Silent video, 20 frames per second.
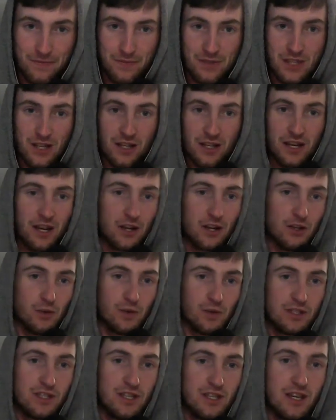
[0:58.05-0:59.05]
Dylan, I know you
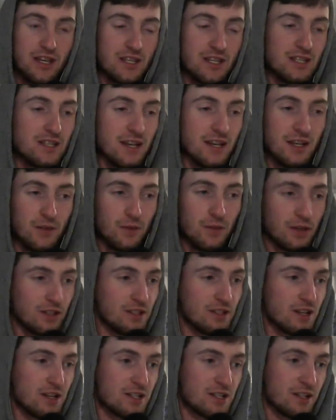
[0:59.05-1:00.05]
went to Yankee Stadium. We're going
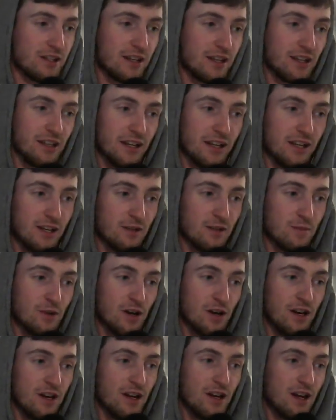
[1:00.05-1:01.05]
to touch on that later,
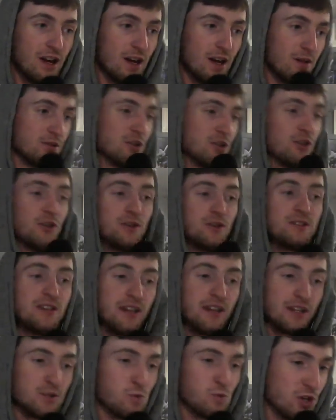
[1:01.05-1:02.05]
but sure, those
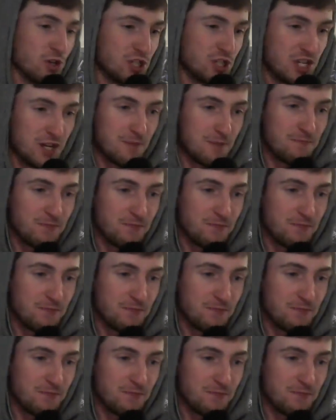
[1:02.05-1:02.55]
tickets weren't cheap.